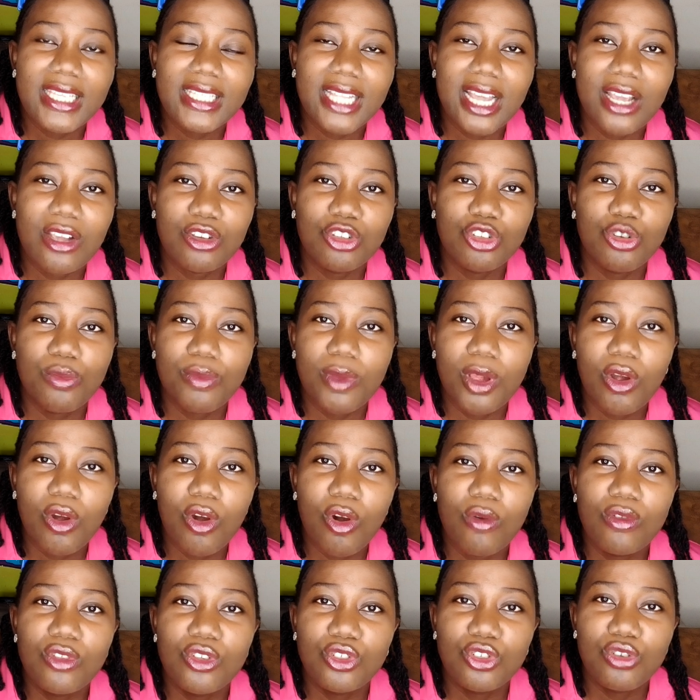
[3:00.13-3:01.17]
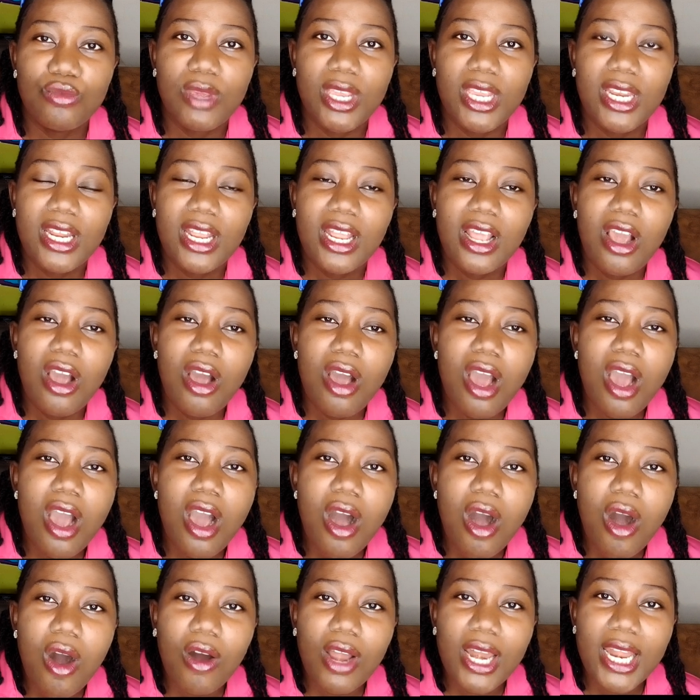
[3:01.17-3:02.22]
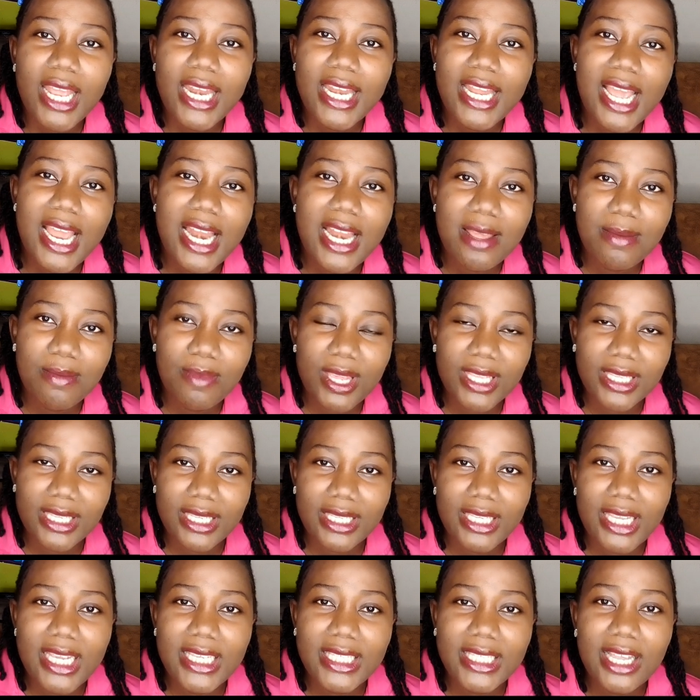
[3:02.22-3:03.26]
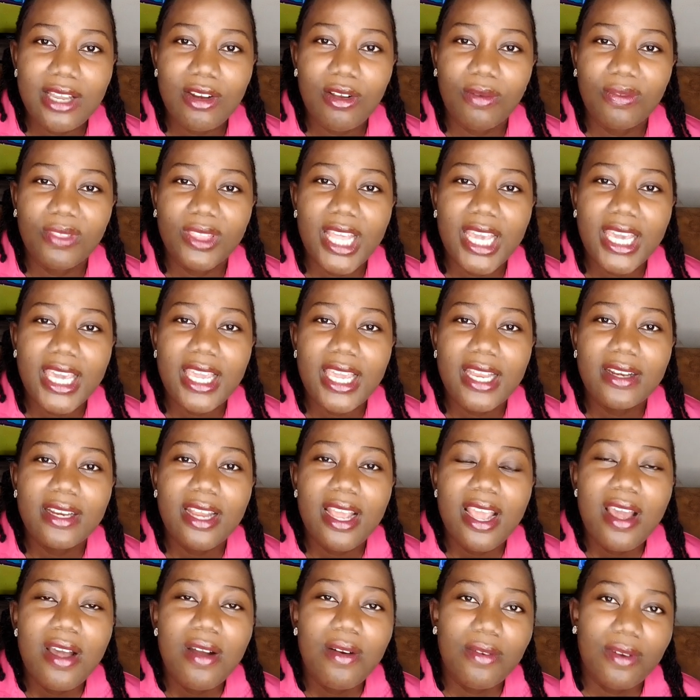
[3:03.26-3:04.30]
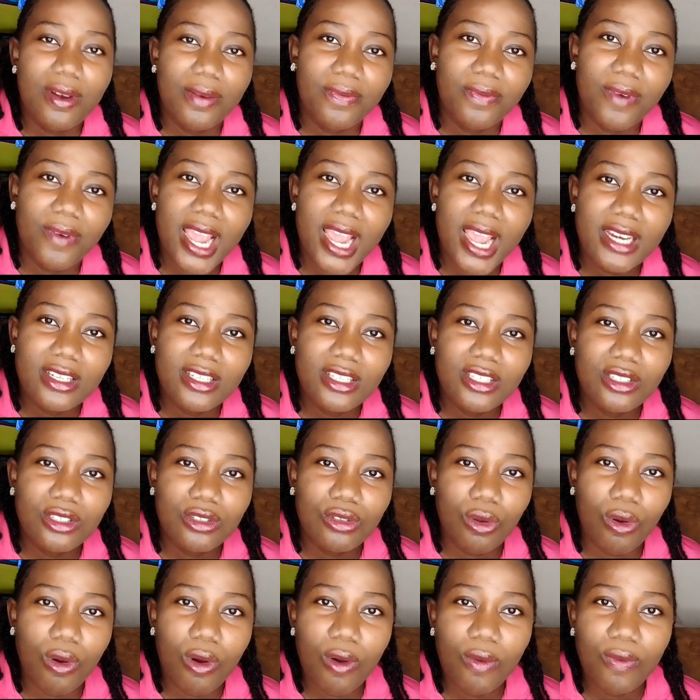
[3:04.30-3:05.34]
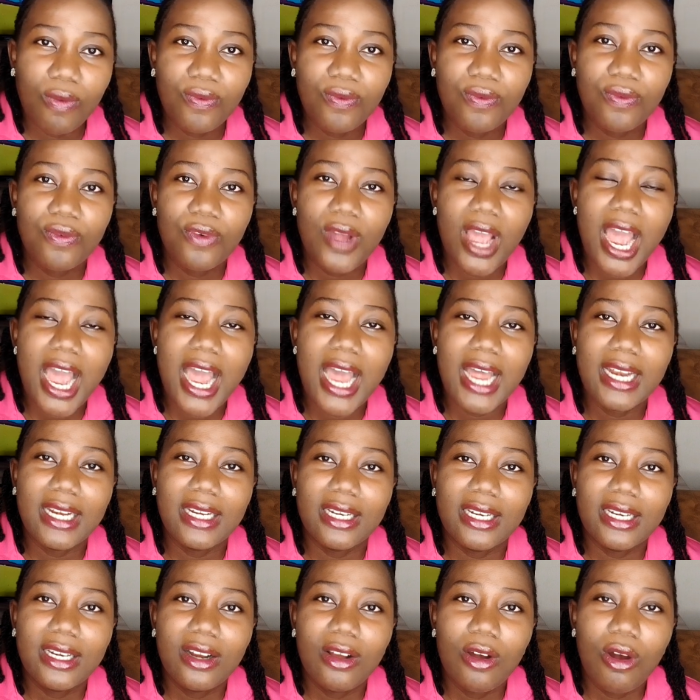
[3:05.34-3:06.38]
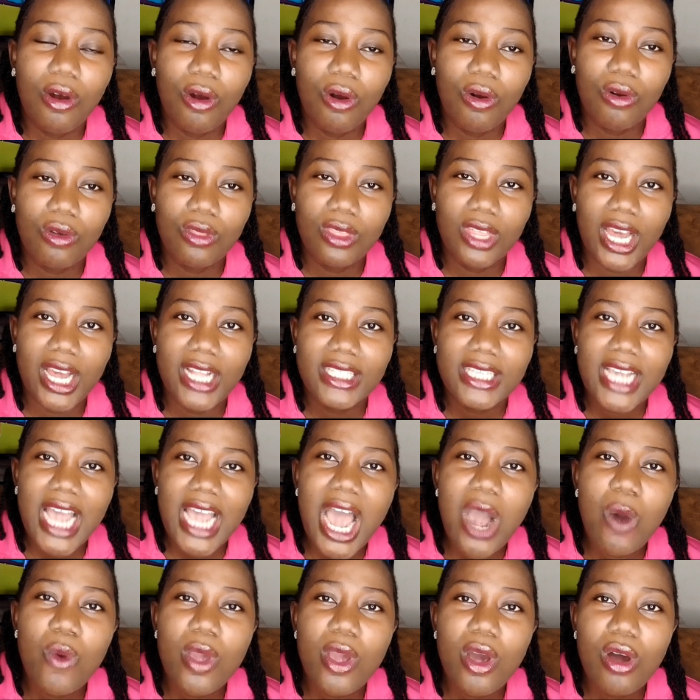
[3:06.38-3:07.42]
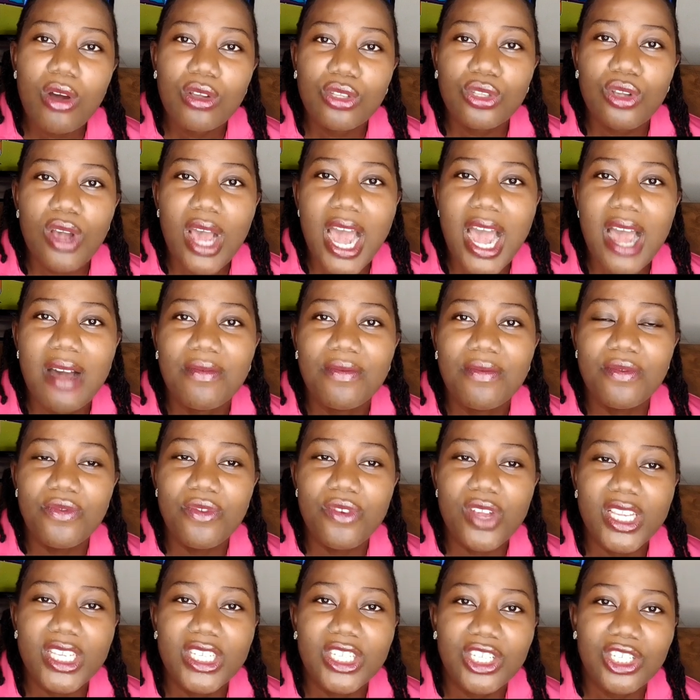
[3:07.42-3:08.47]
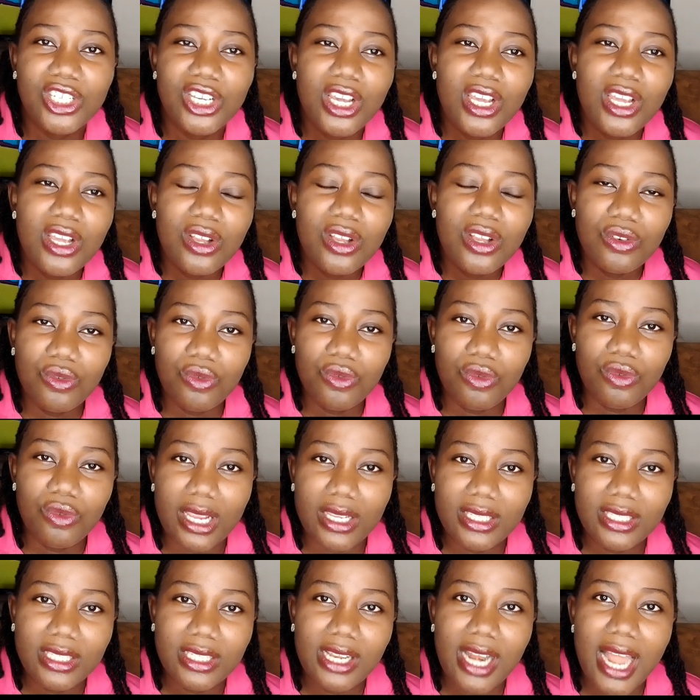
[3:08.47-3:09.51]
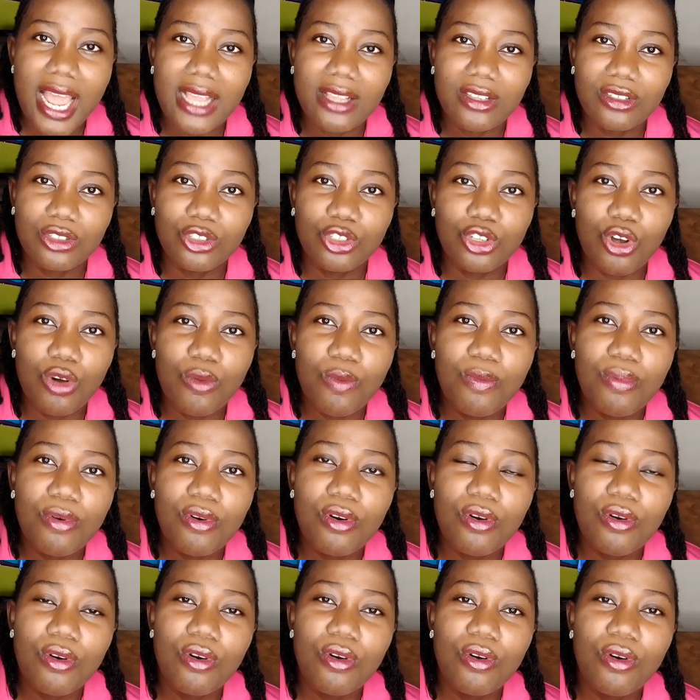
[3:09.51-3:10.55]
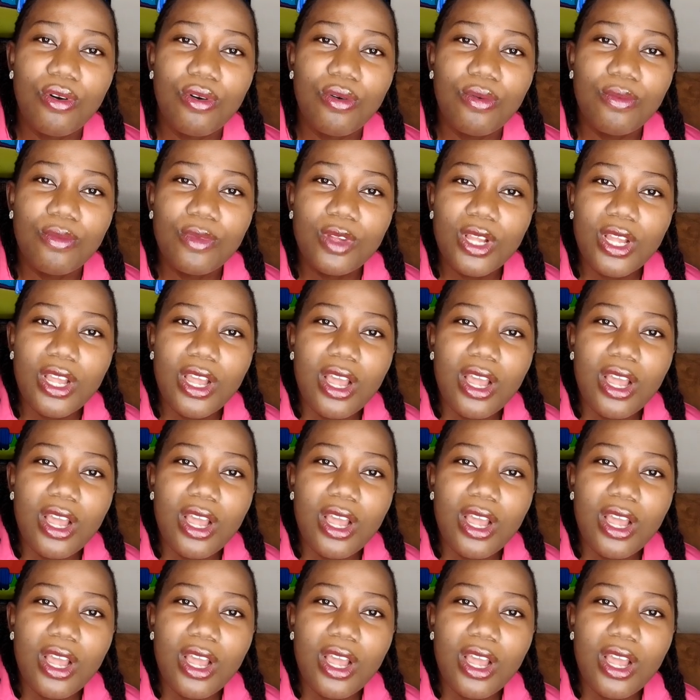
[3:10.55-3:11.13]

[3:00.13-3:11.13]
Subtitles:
things that you should be consuming on a daily basis instead of taking refined stuff and all that. And we also have rich drinks like zobo